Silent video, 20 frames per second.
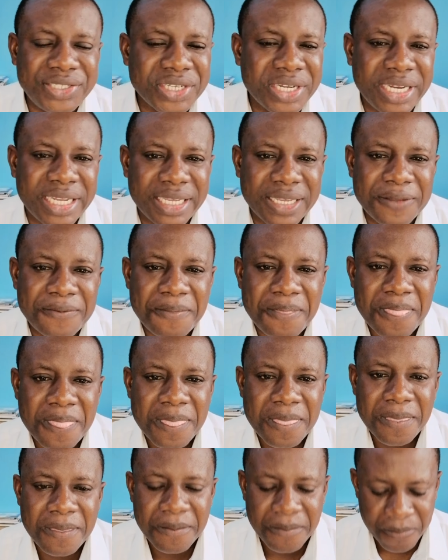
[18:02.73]
easily.
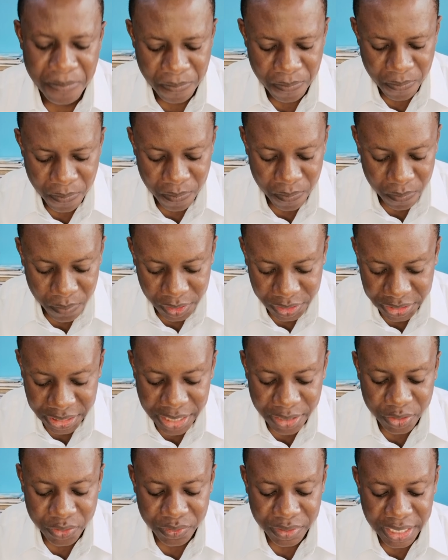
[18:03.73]

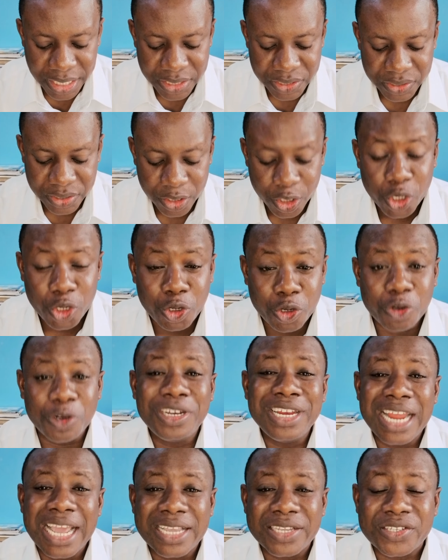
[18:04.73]
Gentleness,
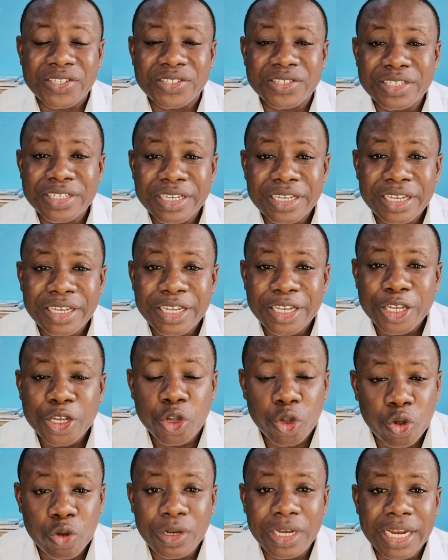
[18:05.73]
goodness,
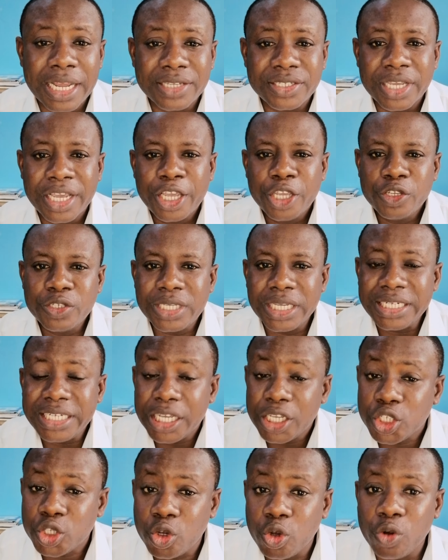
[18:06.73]
goodness. You see,
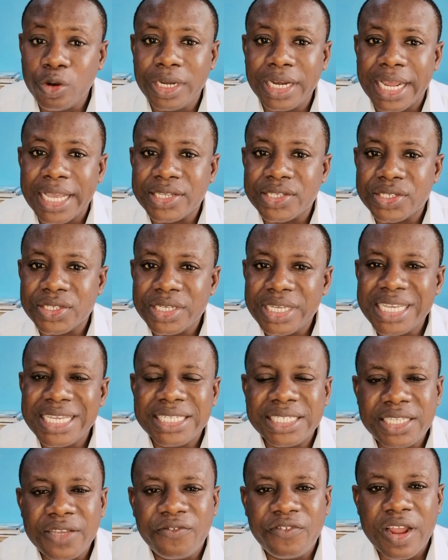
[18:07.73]
this goodness
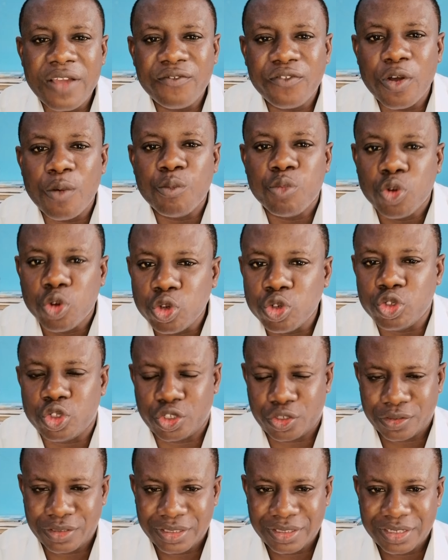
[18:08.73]
is different from
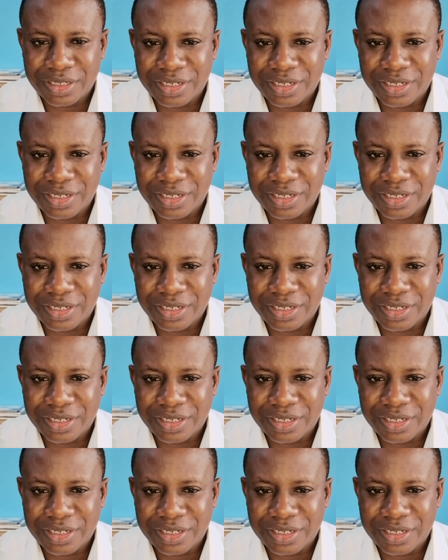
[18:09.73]
good.